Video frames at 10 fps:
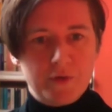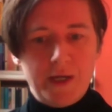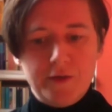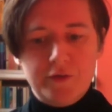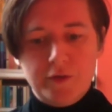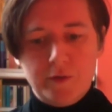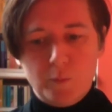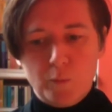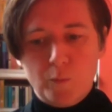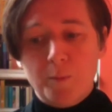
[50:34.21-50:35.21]
And
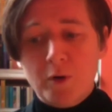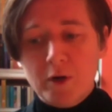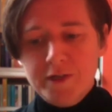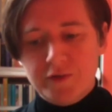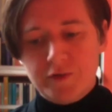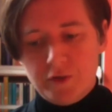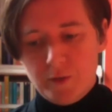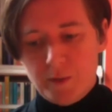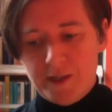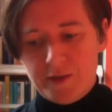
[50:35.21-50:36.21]
what prizes
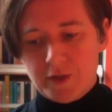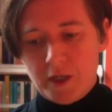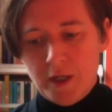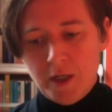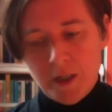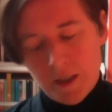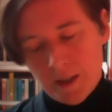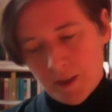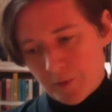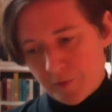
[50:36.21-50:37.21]
do is
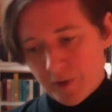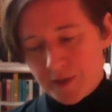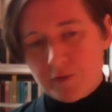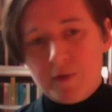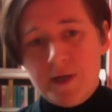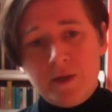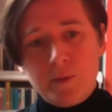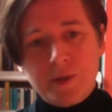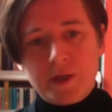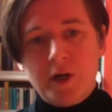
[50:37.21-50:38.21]
provide the reader
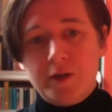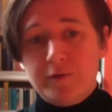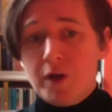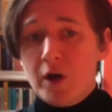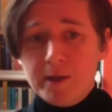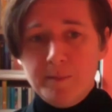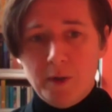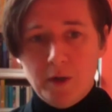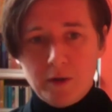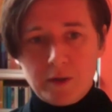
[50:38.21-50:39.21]
with a kind of kite
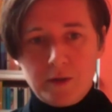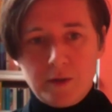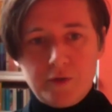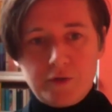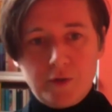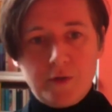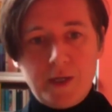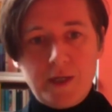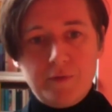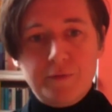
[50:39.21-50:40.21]
mark so that
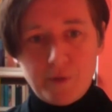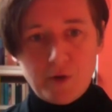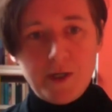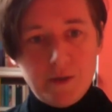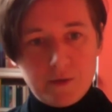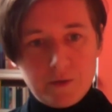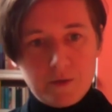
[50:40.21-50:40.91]
they can find,